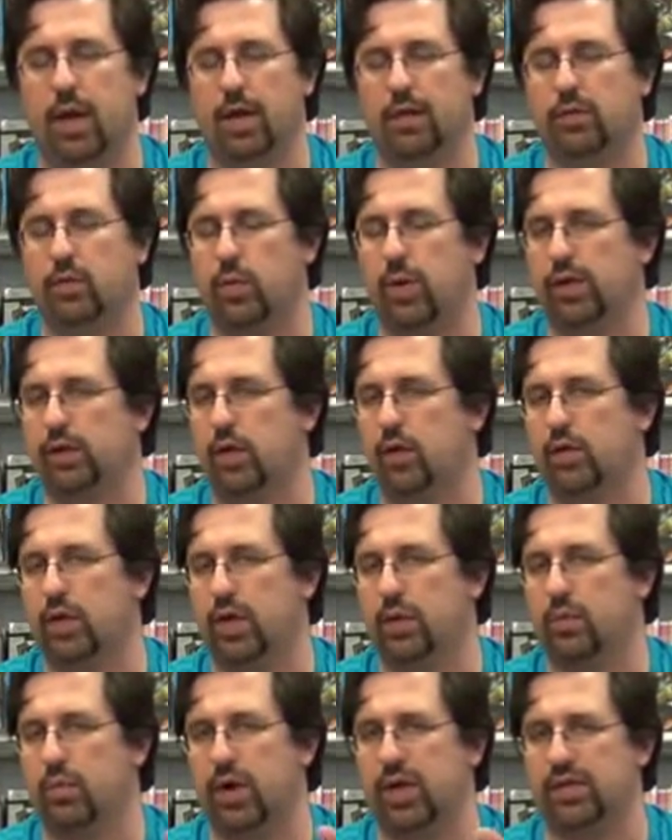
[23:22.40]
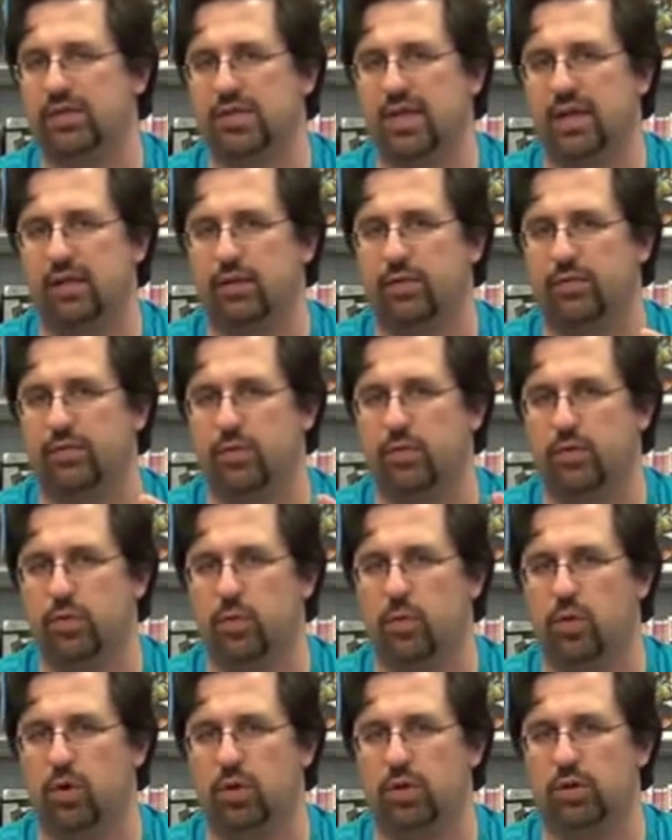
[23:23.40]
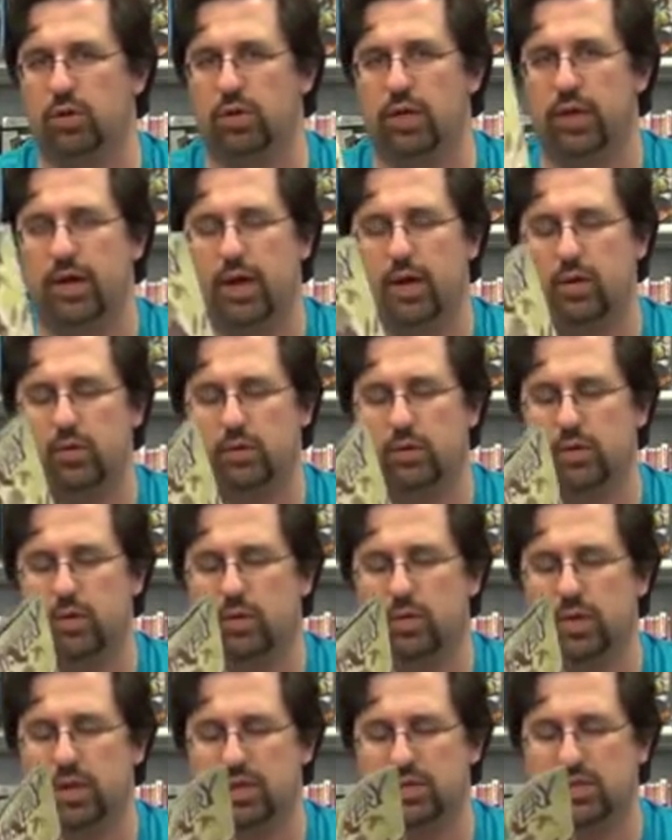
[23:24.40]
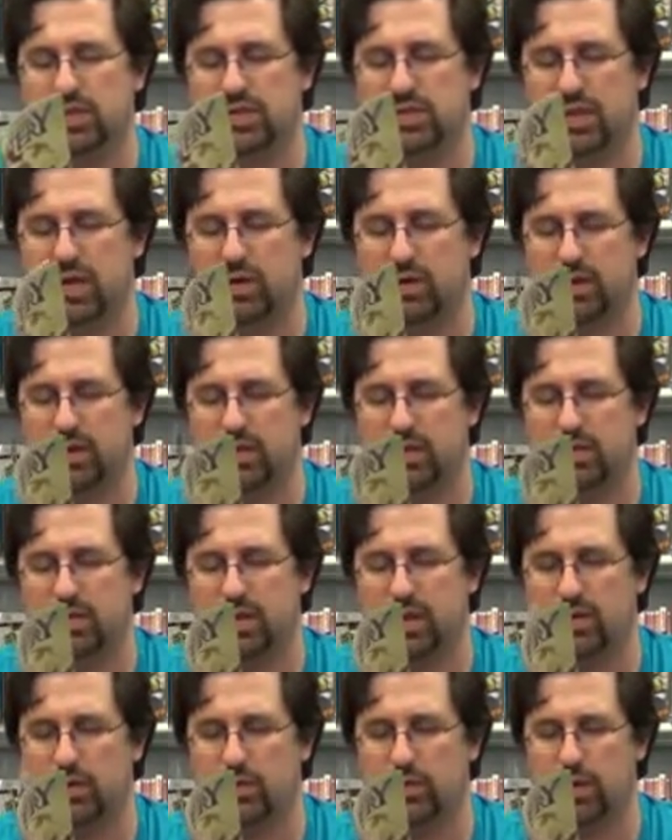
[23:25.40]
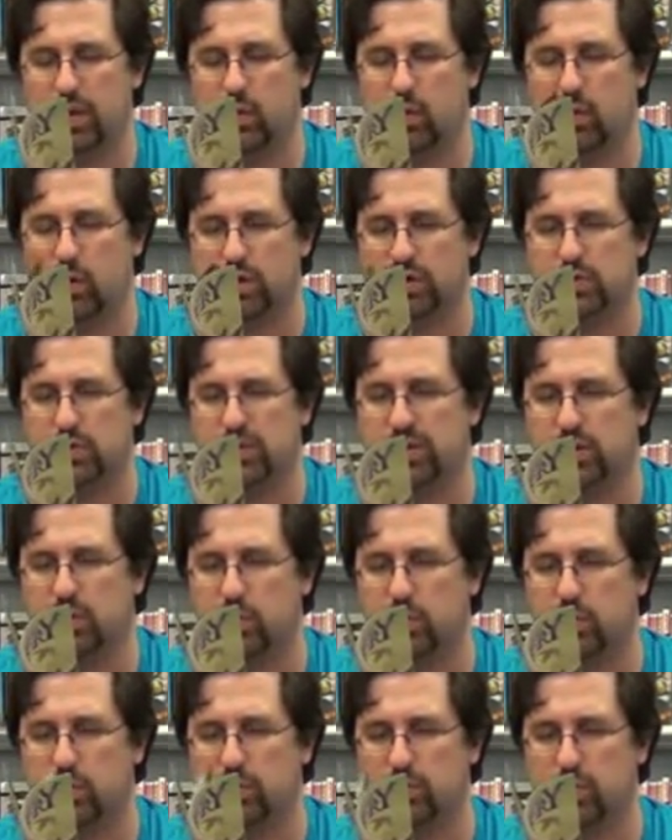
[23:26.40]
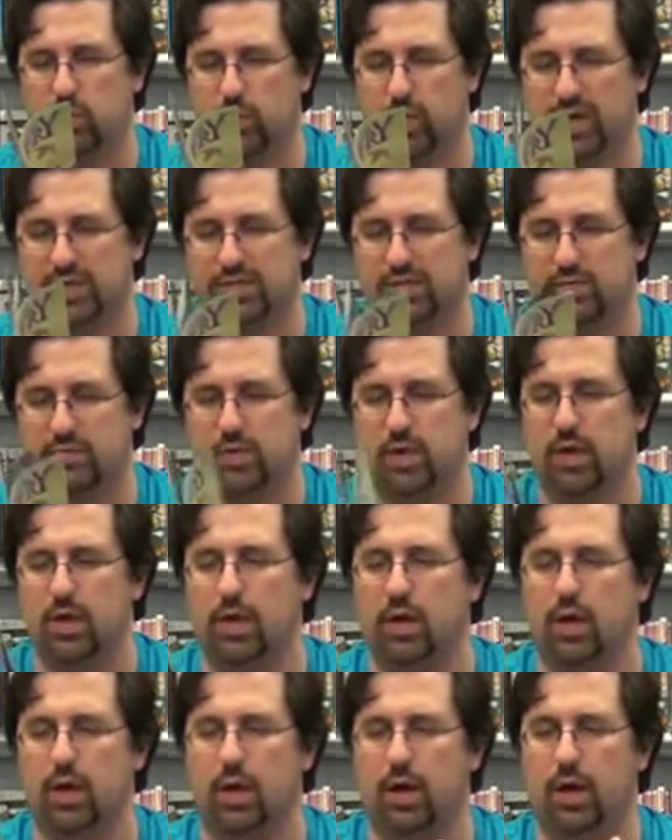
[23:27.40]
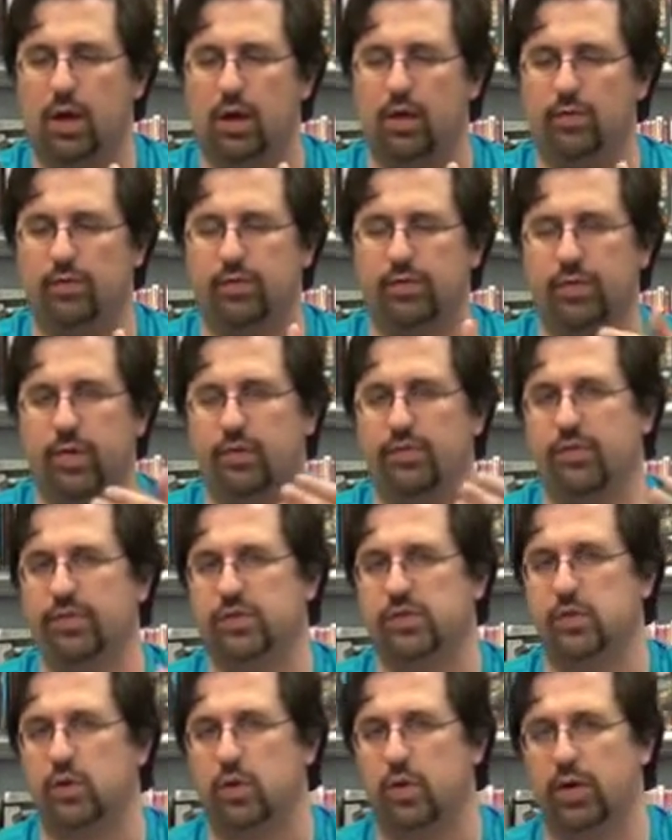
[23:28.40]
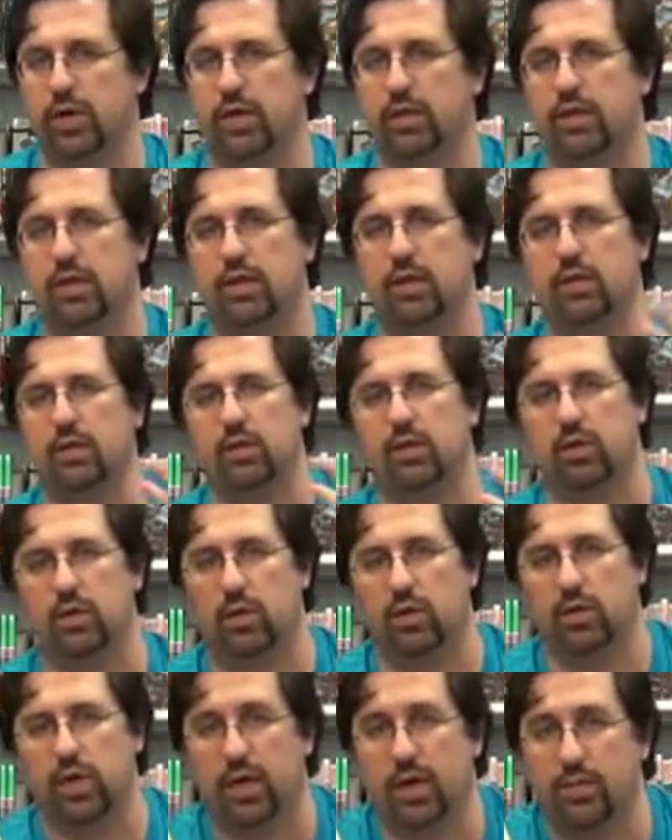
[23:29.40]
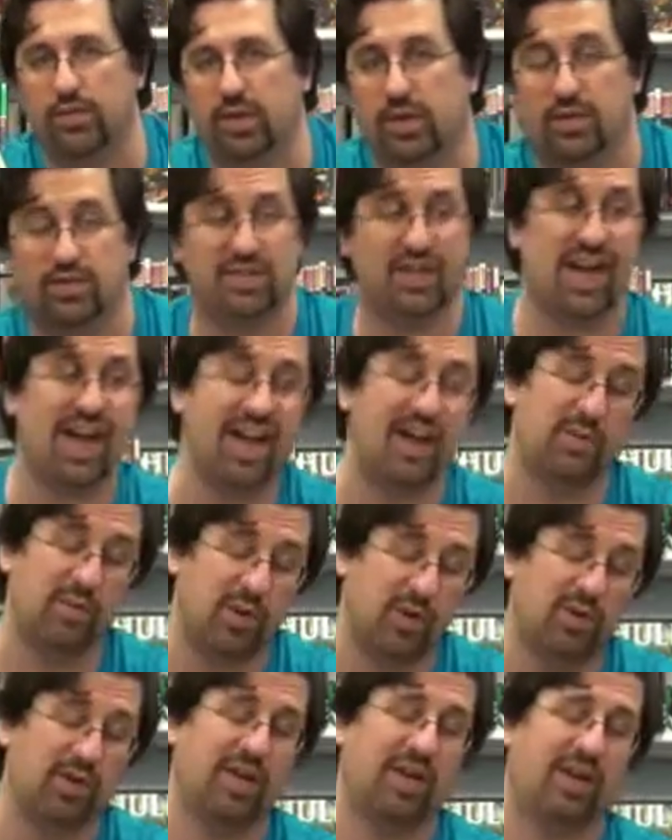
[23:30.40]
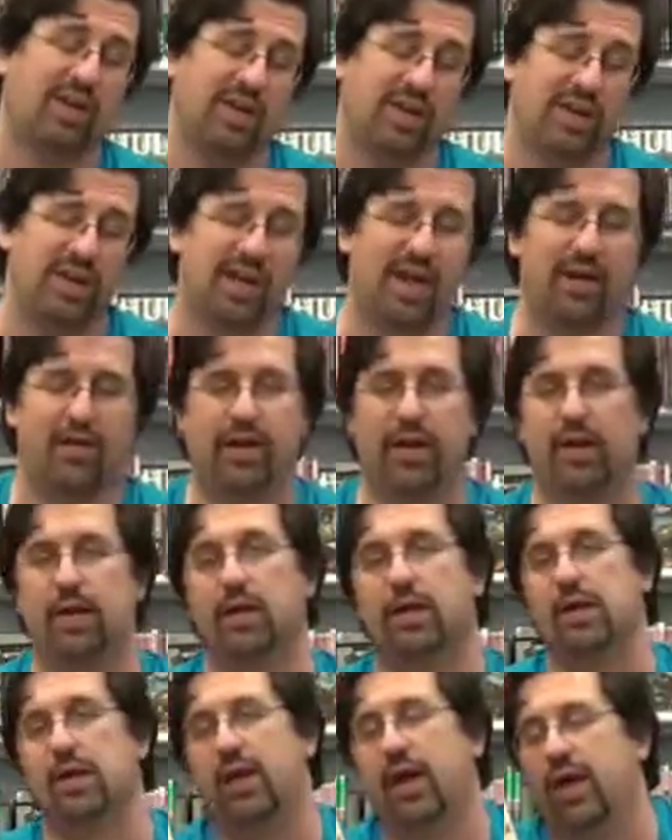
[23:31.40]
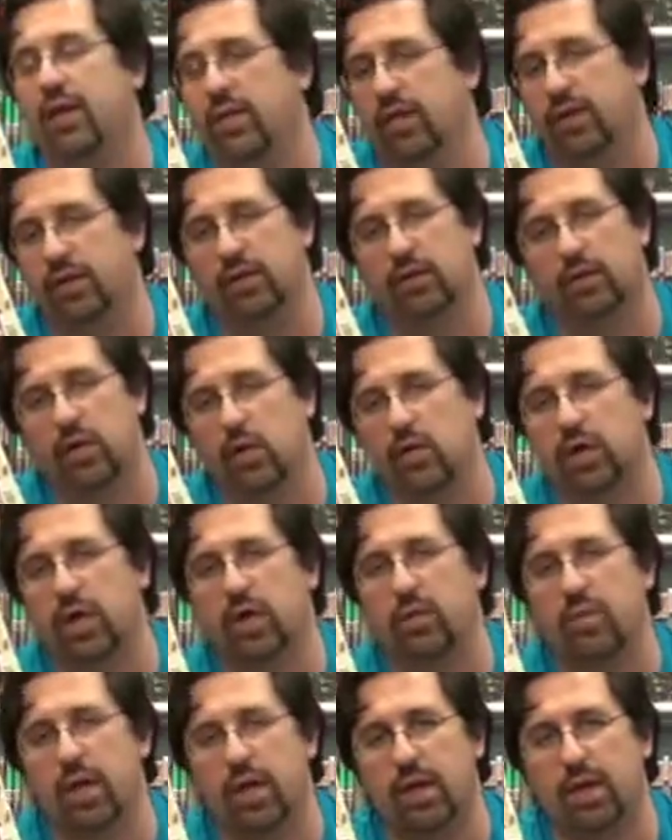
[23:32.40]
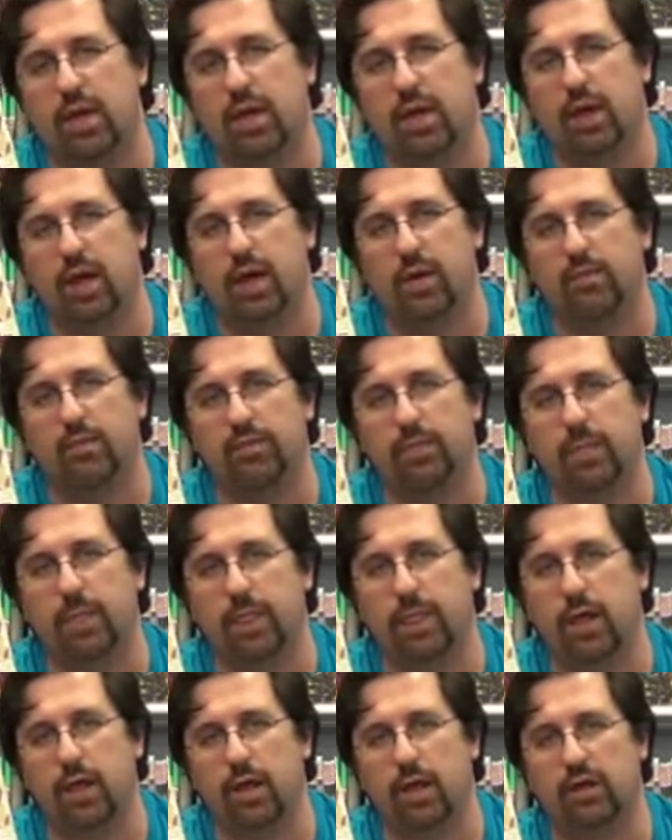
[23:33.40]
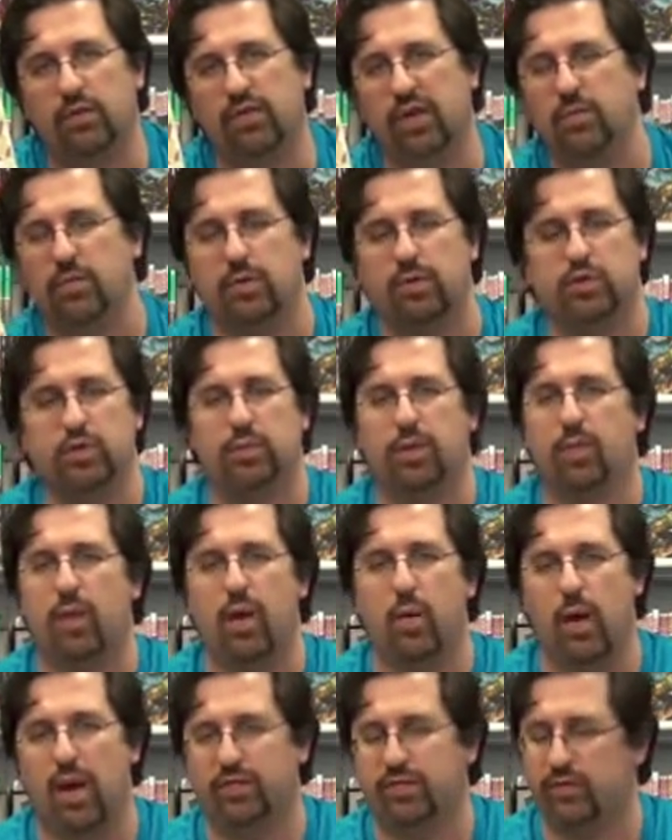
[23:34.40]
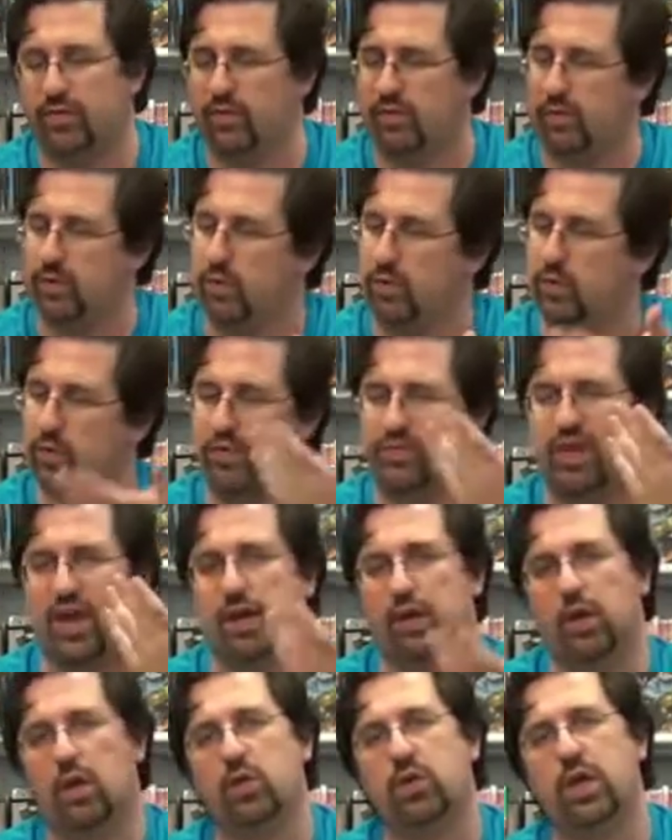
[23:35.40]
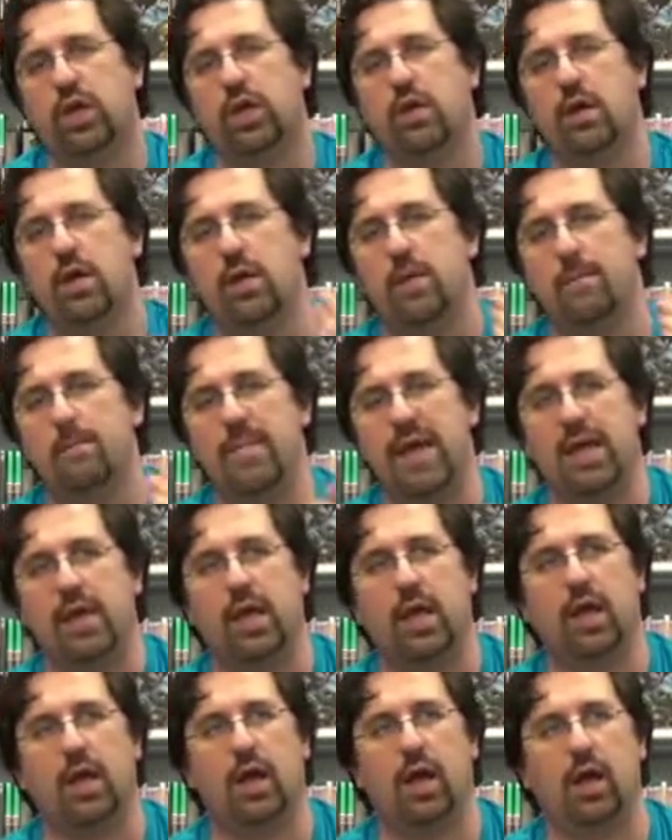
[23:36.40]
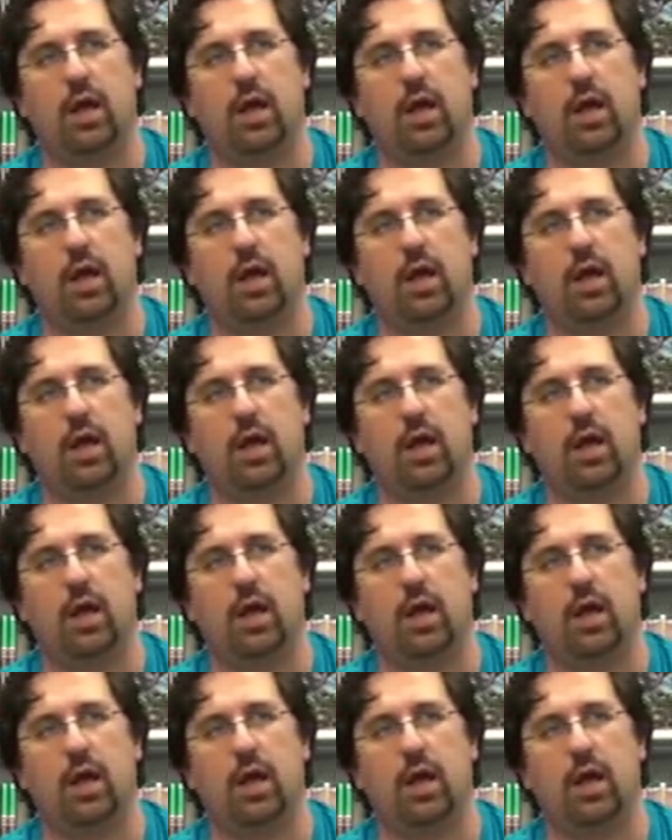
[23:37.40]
the way Loki breaks down the fourth wall, and I don't know necessarily that works with the rest of the story. That, you know, Loki comes out and goes, "Hi, I'm Loki," and I'm going to narrate, and then Loki making it's like, it should be my wife's favorite book. We've got Loki making